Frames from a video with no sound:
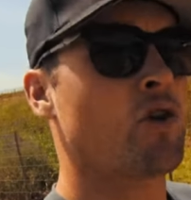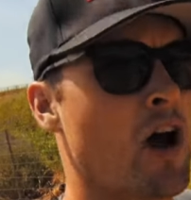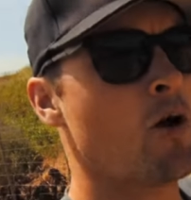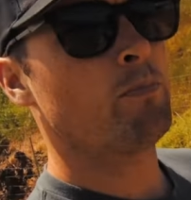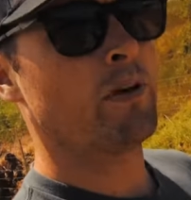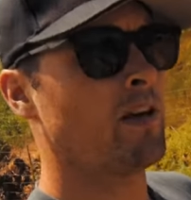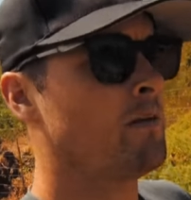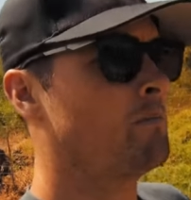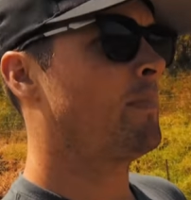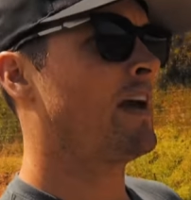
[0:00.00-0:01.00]
to help
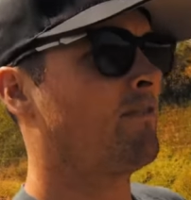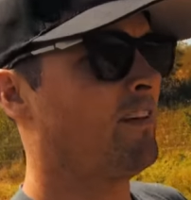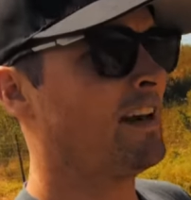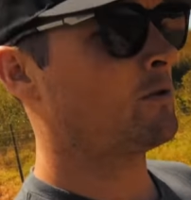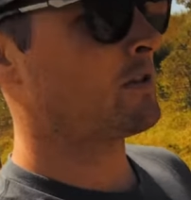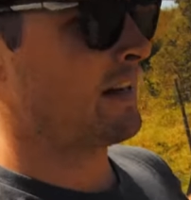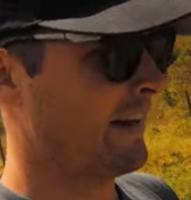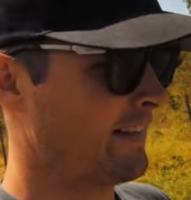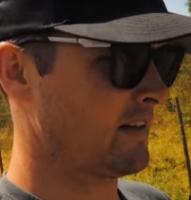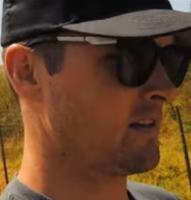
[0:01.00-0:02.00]
me make videos
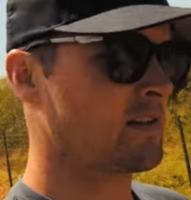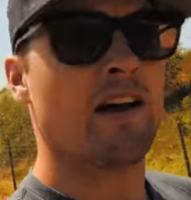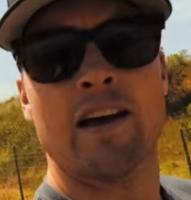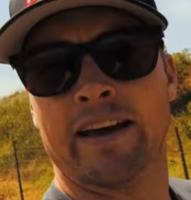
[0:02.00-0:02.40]
like this.